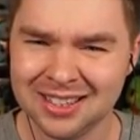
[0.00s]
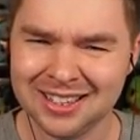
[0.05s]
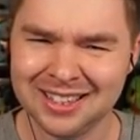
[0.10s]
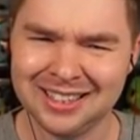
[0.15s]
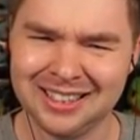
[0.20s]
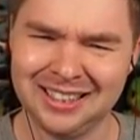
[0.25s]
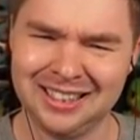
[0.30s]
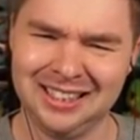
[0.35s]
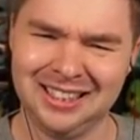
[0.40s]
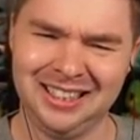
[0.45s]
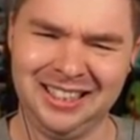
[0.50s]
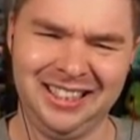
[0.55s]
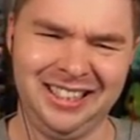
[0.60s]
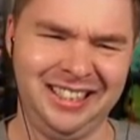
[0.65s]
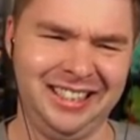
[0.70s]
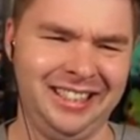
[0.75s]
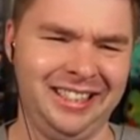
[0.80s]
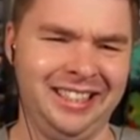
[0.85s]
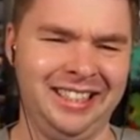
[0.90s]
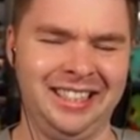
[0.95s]
Uh,
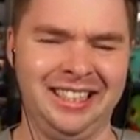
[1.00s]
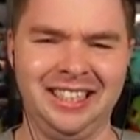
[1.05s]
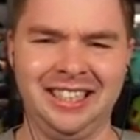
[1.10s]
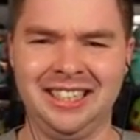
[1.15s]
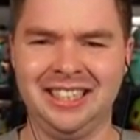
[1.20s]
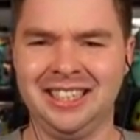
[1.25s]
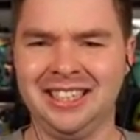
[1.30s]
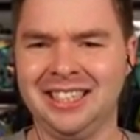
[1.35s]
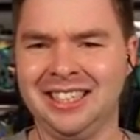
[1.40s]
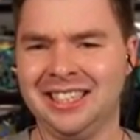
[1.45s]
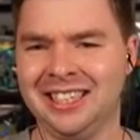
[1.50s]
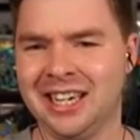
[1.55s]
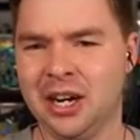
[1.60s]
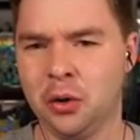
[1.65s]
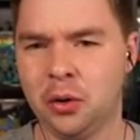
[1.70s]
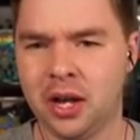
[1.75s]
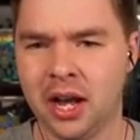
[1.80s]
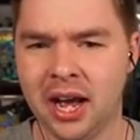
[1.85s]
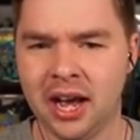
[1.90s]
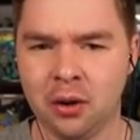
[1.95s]

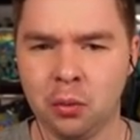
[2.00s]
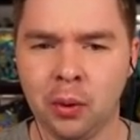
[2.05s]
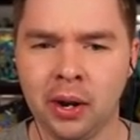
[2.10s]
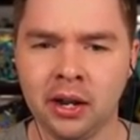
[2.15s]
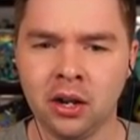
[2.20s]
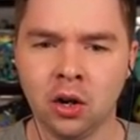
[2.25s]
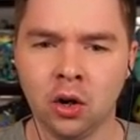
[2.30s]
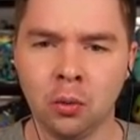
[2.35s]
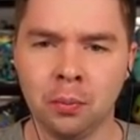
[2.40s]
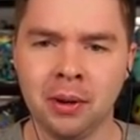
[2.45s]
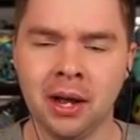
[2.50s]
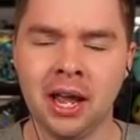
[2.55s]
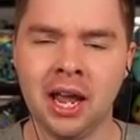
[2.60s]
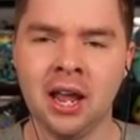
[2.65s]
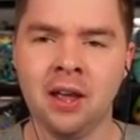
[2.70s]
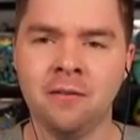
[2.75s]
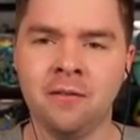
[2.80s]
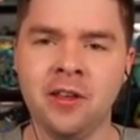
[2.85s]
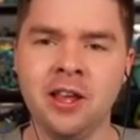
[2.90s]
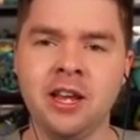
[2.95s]
okay, wait, no, no. But
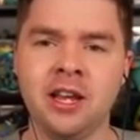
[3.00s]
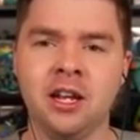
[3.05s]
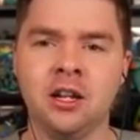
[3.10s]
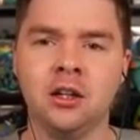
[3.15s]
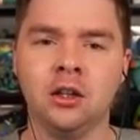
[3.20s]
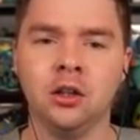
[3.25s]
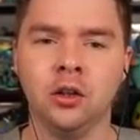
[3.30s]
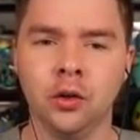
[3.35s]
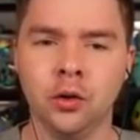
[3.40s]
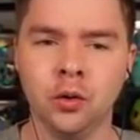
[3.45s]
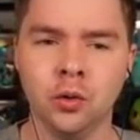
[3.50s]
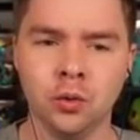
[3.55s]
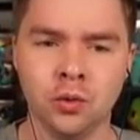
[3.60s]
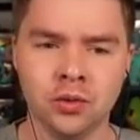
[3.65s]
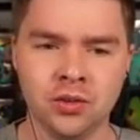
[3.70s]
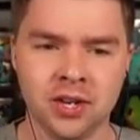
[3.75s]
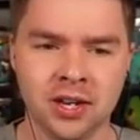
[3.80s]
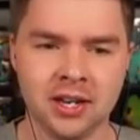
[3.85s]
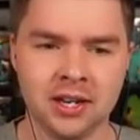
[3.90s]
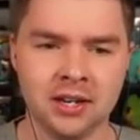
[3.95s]
if he can
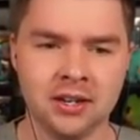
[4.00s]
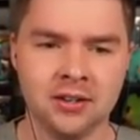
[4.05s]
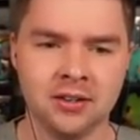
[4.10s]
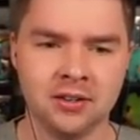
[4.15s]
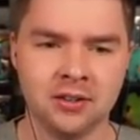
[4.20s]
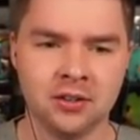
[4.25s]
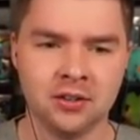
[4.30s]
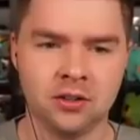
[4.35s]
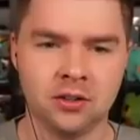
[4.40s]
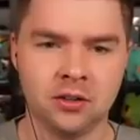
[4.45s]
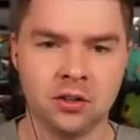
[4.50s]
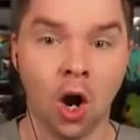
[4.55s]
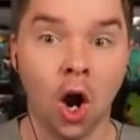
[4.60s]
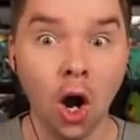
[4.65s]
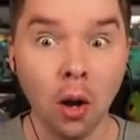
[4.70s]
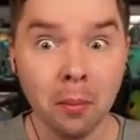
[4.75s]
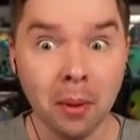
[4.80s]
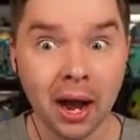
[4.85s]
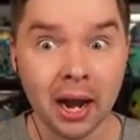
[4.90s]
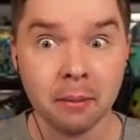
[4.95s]
lose his...
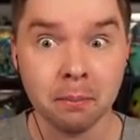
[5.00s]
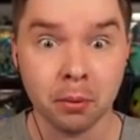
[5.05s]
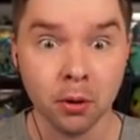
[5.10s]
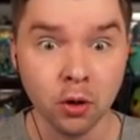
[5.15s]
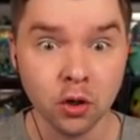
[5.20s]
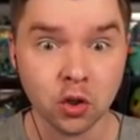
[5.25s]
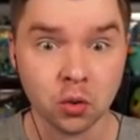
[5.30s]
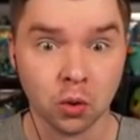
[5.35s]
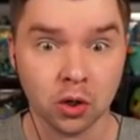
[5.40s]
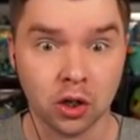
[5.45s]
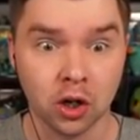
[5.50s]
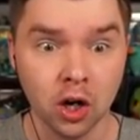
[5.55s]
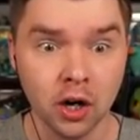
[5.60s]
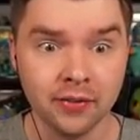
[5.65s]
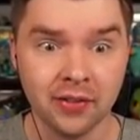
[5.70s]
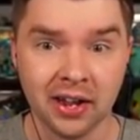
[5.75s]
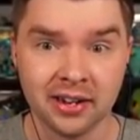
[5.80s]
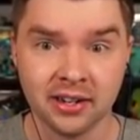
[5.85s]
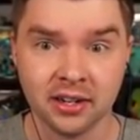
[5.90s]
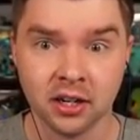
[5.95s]
Calm Mind Boost, we're
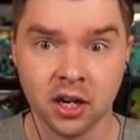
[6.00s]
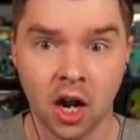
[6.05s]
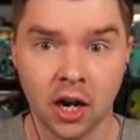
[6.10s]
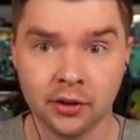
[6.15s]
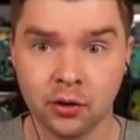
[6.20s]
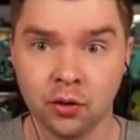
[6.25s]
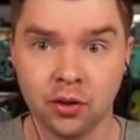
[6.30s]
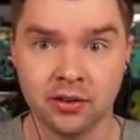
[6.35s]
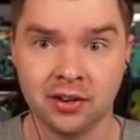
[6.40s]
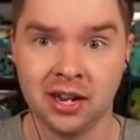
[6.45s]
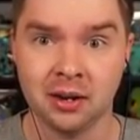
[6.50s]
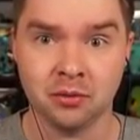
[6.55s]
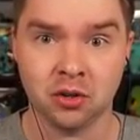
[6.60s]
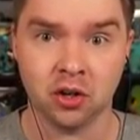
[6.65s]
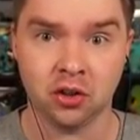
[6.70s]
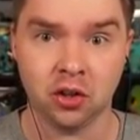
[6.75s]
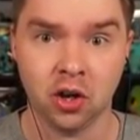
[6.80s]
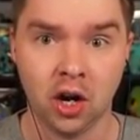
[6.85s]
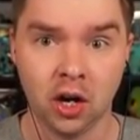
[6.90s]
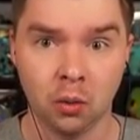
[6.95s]
good. That did not do the damage
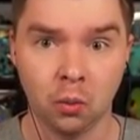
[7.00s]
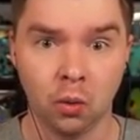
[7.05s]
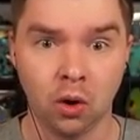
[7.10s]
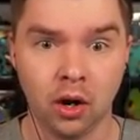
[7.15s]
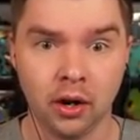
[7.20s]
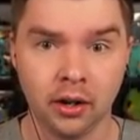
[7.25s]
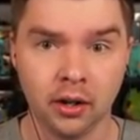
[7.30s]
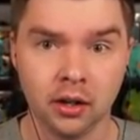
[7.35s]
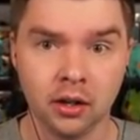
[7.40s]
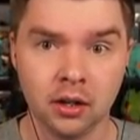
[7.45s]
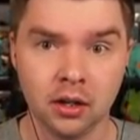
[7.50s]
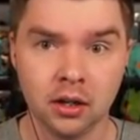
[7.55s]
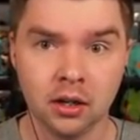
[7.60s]
I thought it would.